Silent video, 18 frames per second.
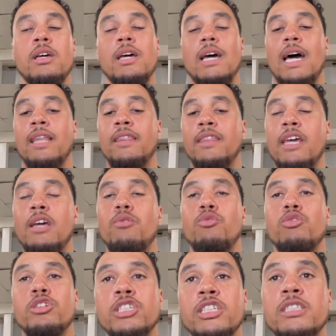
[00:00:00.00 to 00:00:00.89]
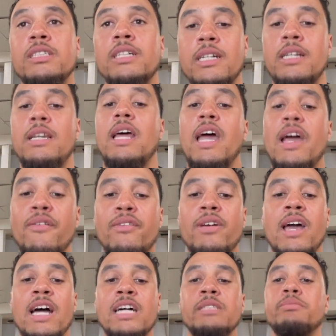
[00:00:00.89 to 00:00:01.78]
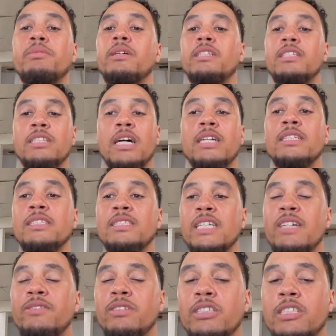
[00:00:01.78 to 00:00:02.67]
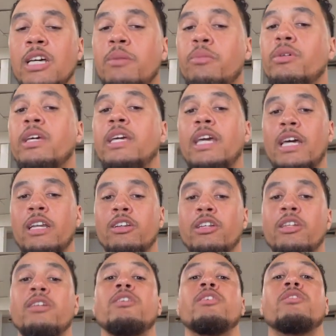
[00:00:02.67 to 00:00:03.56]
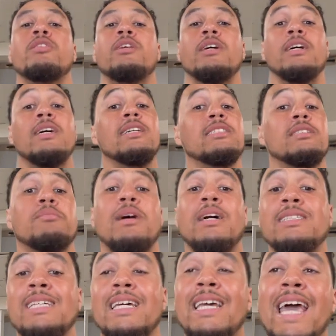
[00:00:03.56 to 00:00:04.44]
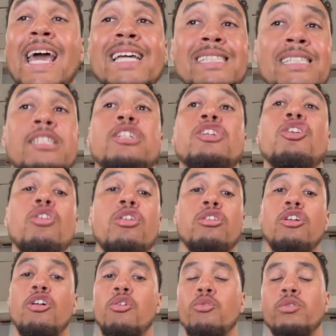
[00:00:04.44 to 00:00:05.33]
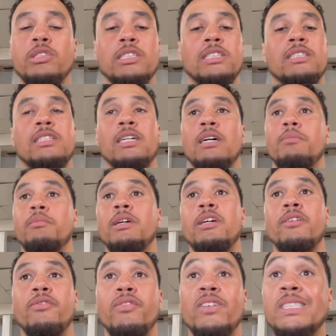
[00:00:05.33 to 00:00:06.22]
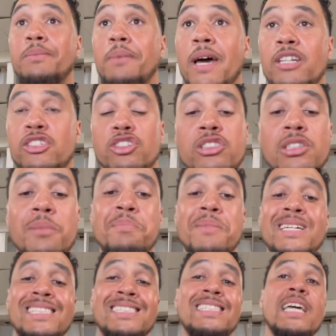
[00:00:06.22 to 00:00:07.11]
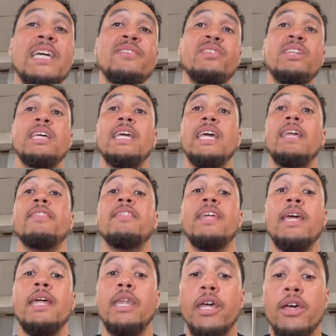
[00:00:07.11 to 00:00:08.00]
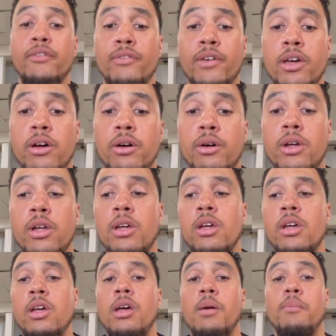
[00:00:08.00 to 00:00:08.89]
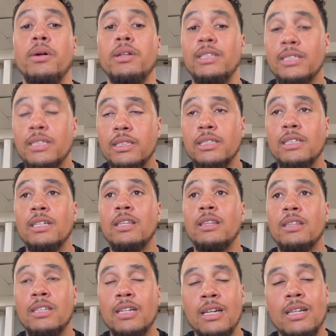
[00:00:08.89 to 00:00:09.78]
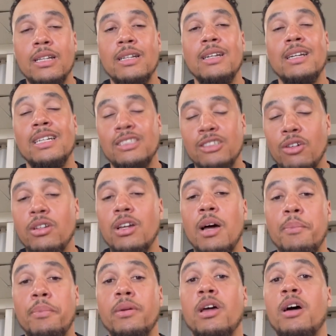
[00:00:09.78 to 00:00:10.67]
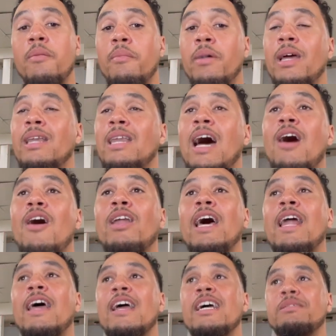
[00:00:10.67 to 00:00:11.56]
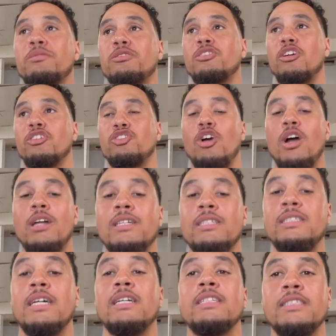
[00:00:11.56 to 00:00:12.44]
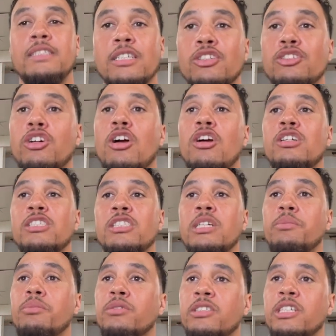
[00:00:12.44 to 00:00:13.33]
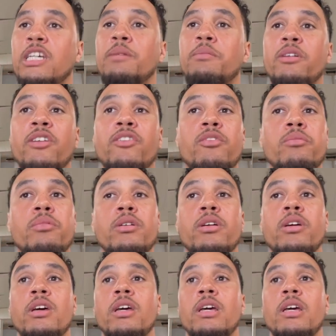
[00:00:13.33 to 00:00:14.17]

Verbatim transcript: I think we're just good in every aspect. It's like the safety depth can do to Monte Kazee to go along with the stud Minkah Fitzpatrick, the best safety in the NFL. But the, the, the, it's on the up and up, man. Now a lot of experts are trying to say the Steelers are a sleeper team, even be